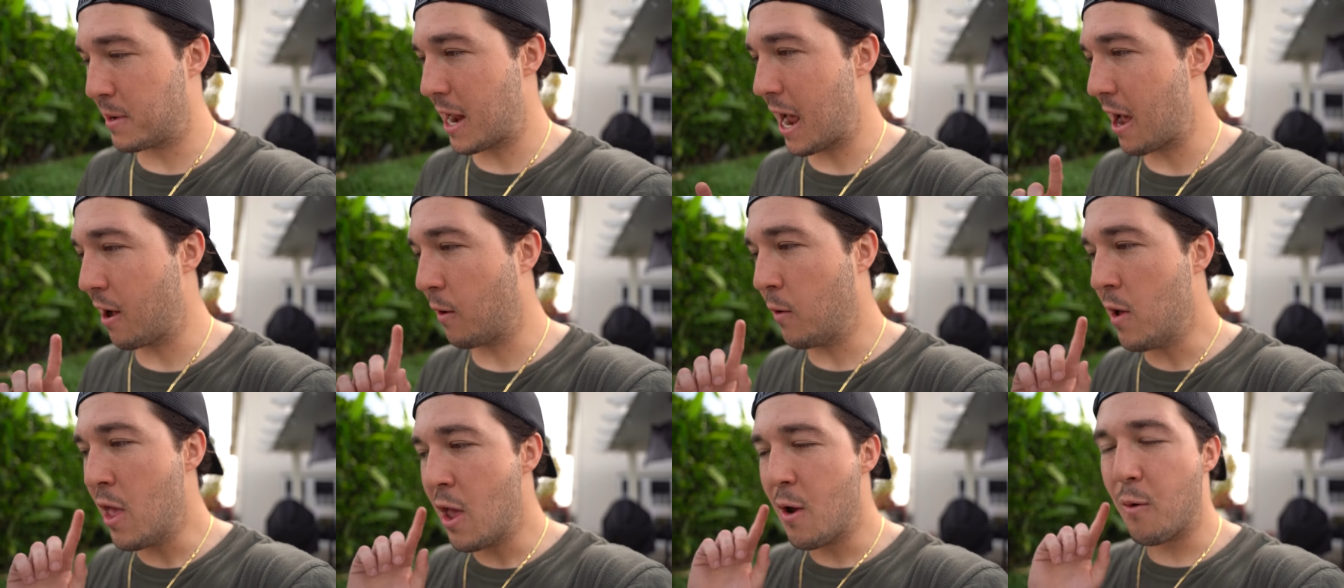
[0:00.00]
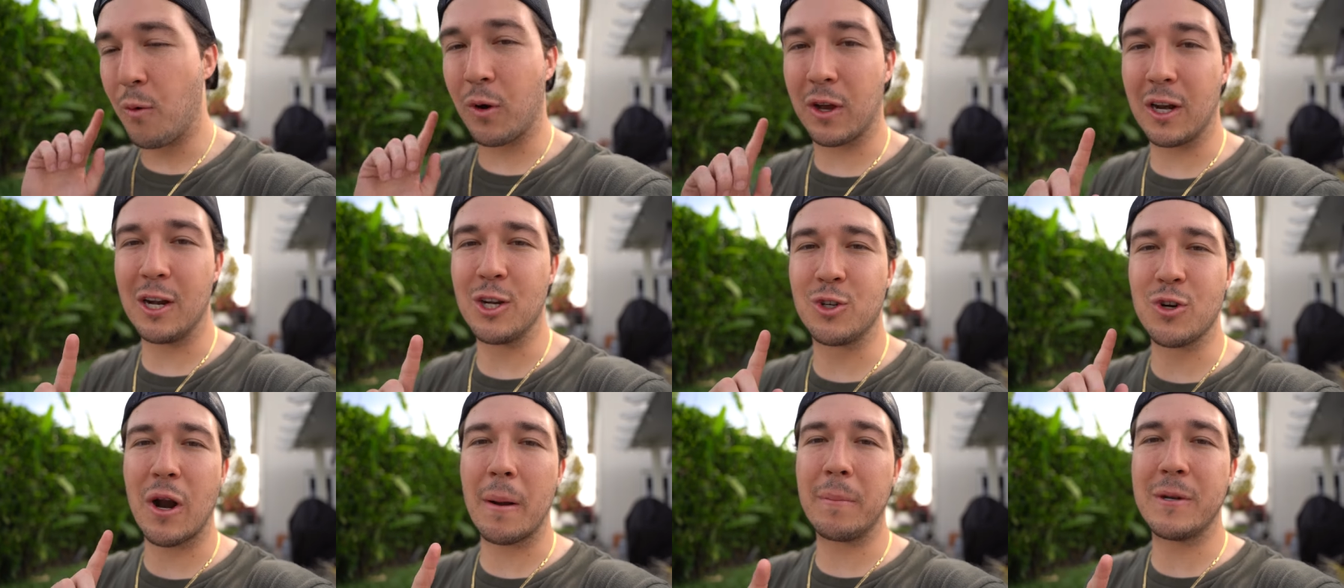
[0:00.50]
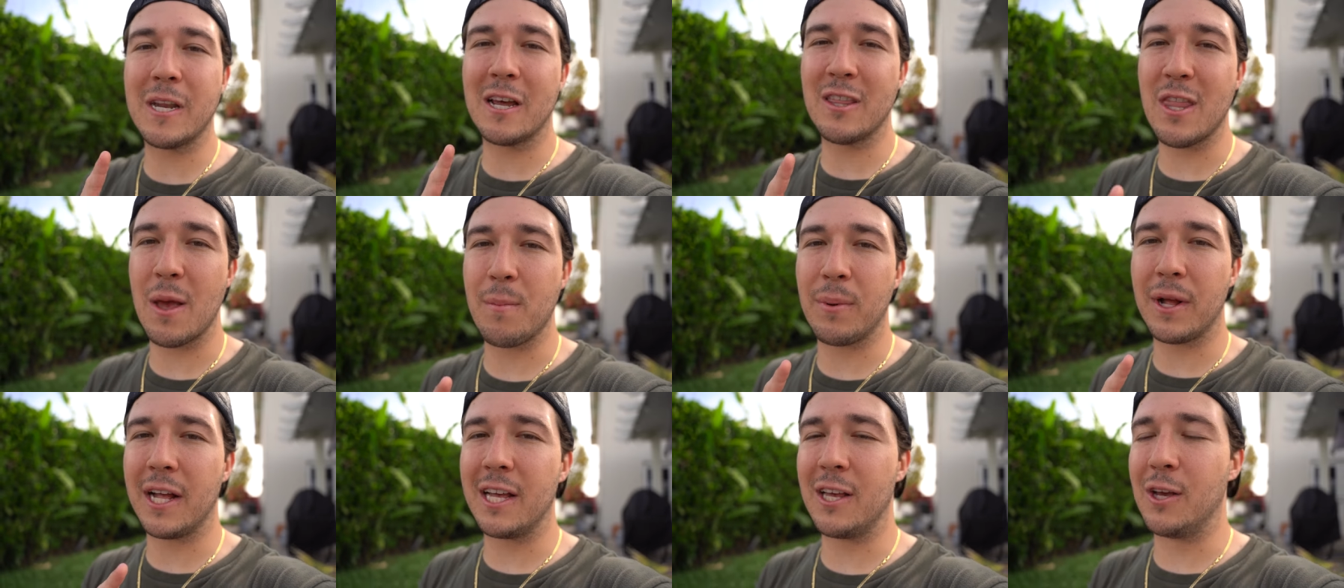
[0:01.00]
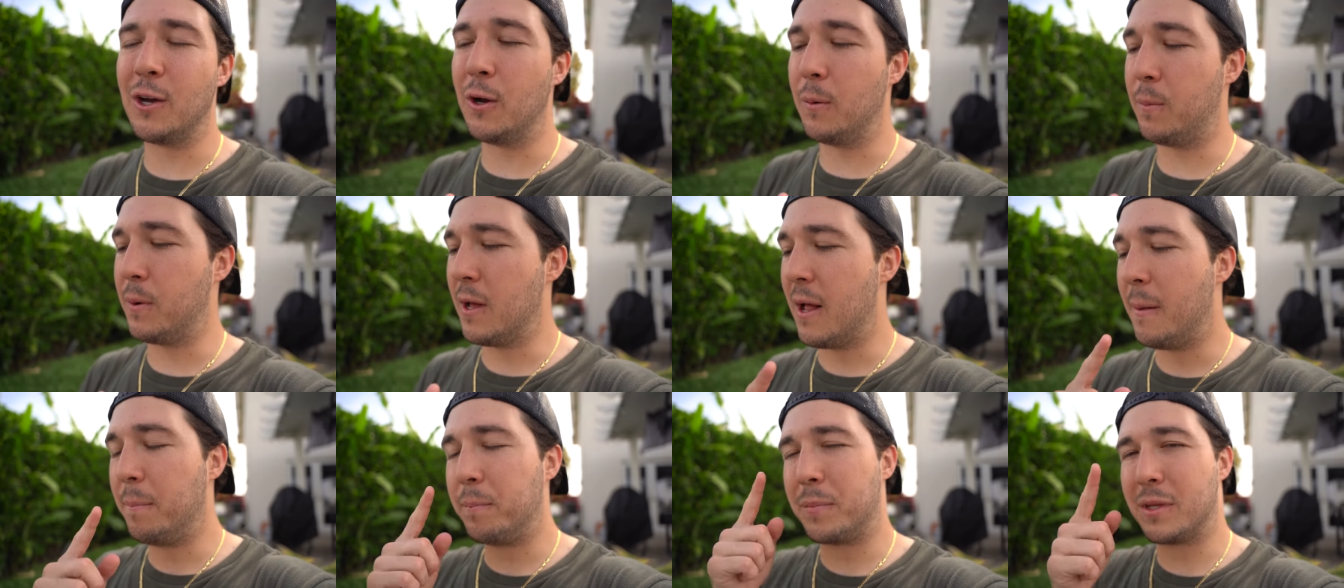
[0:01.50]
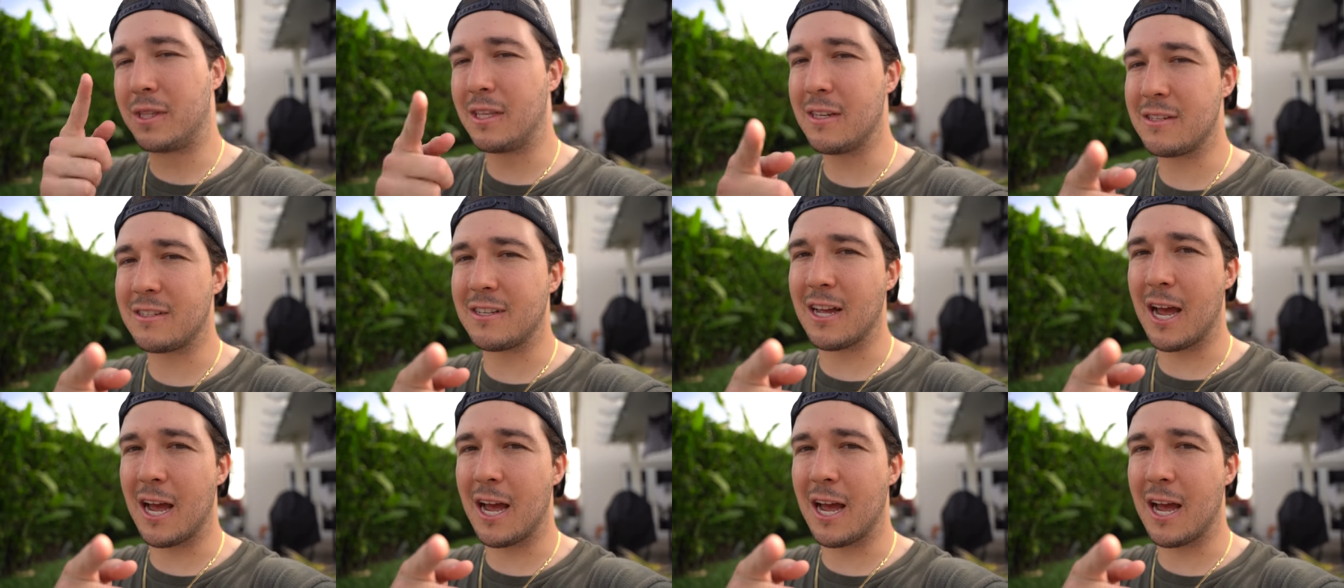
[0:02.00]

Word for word: Now we're going to drop down that valley hoop but this